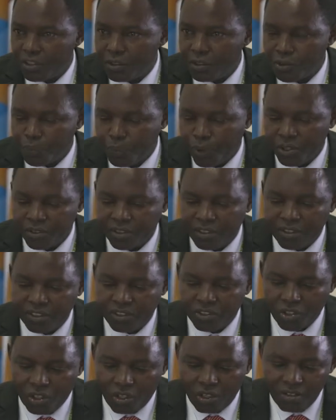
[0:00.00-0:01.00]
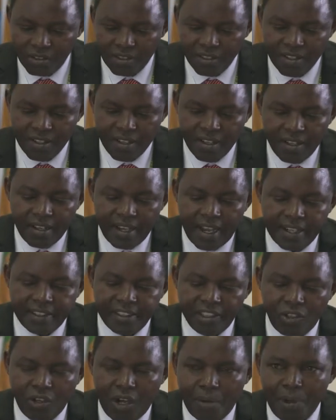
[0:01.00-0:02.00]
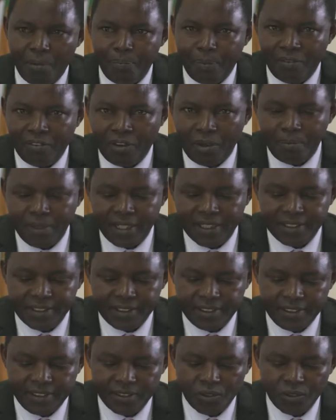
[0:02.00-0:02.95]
sport song and the drama performance,